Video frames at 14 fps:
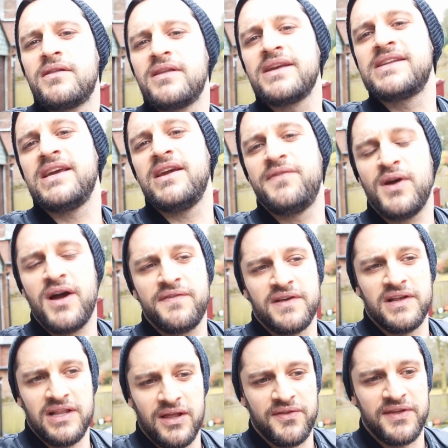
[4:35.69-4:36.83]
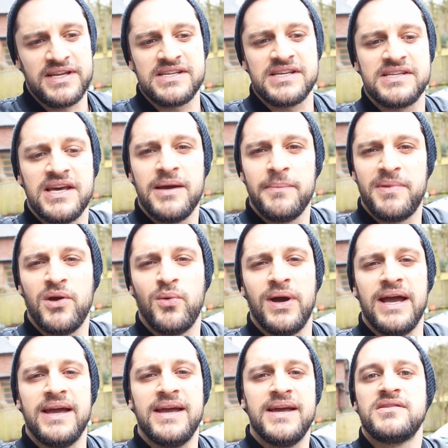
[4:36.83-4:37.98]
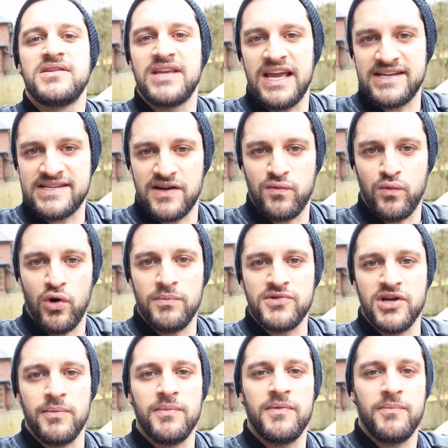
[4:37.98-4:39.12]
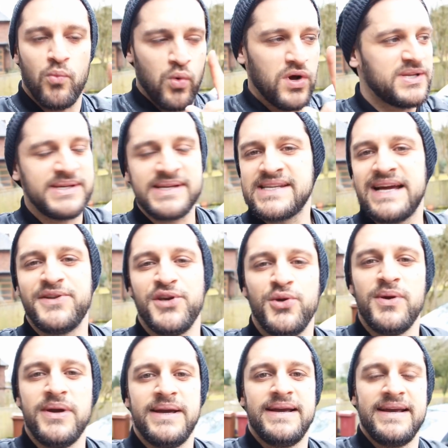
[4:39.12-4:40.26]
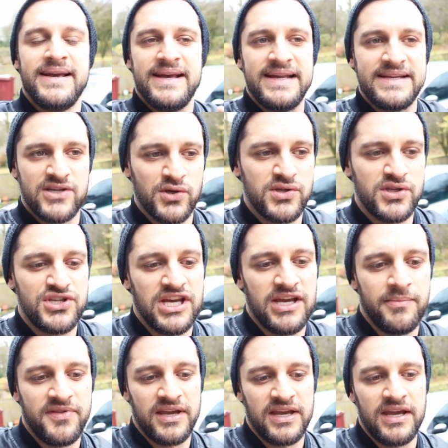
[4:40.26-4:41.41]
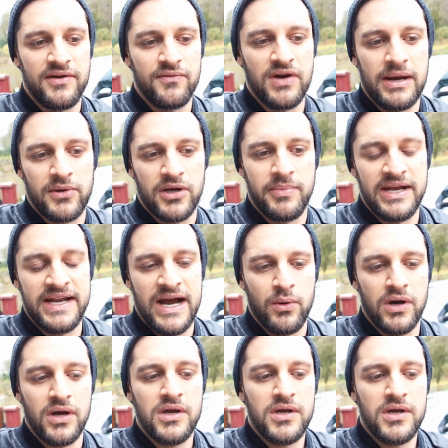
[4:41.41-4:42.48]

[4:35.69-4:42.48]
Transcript: things here, if you are feeling little things, is be aware to get yourself warmed up. Worst things I do is go to the gym thinking, right, I'm going to be an hour,